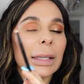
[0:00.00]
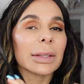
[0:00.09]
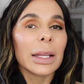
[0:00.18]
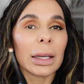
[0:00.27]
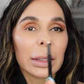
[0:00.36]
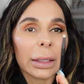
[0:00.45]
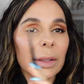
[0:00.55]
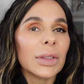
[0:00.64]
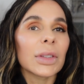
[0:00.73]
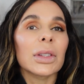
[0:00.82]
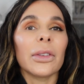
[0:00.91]
us say that this
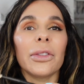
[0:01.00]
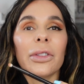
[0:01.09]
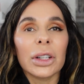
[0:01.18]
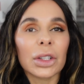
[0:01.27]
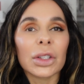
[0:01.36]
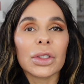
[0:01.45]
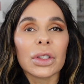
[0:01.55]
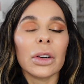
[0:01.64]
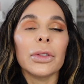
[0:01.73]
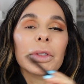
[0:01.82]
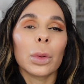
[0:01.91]
is a very
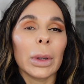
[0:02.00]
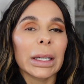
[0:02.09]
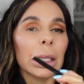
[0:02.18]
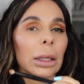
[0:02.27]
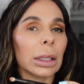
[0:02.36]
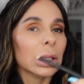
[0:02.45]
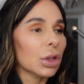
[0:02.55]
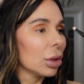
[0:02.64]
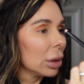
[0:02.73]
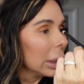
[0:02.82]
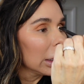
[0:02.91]
soft one and done
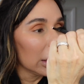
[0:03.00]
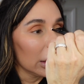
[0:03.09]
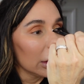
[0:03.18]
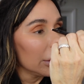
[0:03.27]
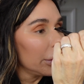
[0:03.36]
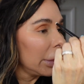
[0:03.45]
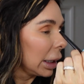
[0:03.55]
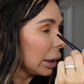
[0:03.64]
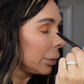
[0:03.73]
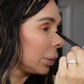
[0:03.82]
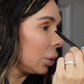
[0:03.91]

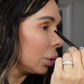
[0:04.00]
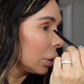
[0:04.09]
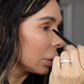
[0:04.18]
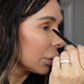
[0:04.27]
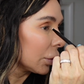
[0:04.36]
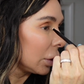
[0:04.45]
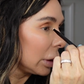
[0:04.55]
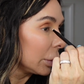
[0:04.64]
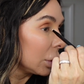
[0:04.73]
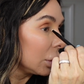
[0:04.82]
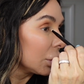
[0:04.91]
makeup look. So
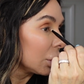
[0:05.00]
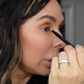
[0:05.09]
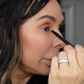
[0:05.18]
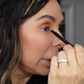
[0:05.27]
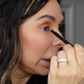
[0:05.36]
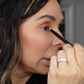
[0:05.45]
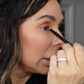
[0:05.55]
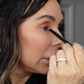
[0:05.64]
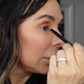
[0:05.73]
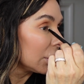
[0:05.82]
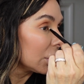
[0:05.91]
I'm going to apply
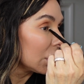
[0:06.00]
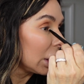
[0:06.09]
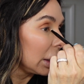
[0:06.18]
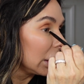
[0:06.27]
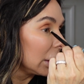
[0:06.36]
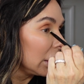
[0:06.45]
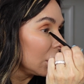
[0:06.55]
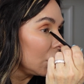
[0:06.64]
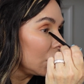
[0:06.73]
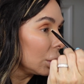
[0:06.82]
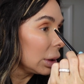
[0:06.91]
this shade, the
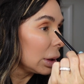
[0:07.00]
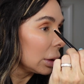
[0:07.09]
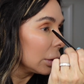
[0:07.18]
gold,